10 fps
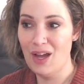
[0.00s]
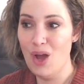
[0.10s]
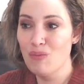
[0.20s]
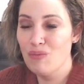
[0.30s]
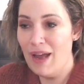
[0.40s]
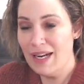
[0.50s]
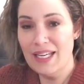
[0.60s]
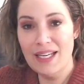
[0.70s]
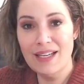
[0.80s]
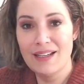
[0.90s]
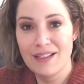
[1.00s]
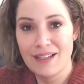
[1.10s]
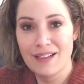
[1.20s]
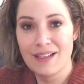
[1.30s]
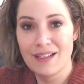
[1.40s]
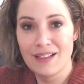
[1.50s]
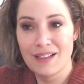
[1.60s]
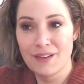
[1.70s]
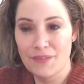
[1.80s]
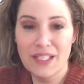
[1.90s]
already
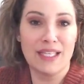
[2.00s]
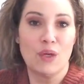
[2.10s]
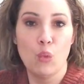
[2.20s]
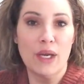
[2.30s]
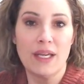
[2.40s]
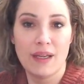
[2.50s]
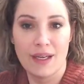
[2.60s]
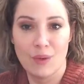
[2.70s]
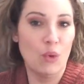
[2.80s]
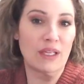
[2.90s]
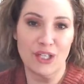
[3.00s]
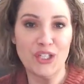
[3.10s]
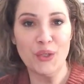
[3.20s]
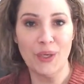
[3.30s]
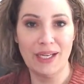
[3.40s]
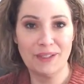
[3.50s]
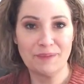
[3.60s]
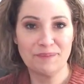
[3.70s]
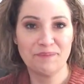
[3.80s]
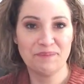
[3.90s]
feeling weak in what they're doing,
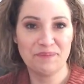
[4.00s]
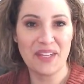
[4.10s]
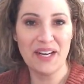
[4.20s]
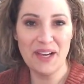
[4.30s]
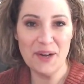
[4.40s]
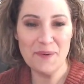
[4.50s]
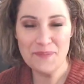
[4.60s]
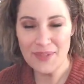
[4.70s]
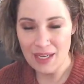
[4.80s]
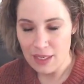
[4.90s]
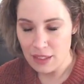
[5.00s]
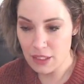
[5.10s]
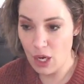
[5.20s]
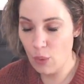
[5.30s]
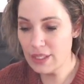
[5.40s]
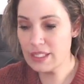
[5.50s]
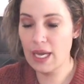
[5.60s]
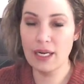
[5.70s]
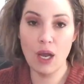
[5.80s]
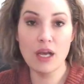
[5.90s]
you know? So it's
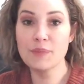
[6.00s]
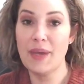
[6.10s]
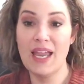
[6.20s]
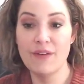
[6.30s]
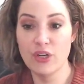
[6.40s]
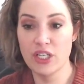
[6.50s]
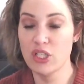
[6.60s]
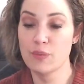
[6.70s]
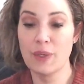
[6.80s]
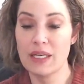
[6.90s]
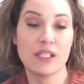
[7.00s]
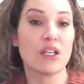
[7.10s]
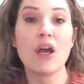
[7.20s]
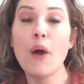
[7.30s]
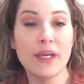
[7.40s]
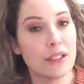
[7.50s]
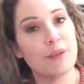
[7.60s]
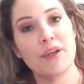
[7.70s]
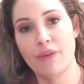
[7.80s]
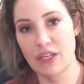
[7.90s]
going to cause behavior issues because they're going to
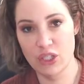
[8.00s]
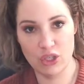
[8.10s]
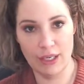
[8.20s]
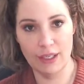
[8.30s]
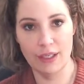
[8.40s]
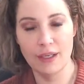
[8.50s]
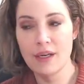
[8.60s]
be frustrated.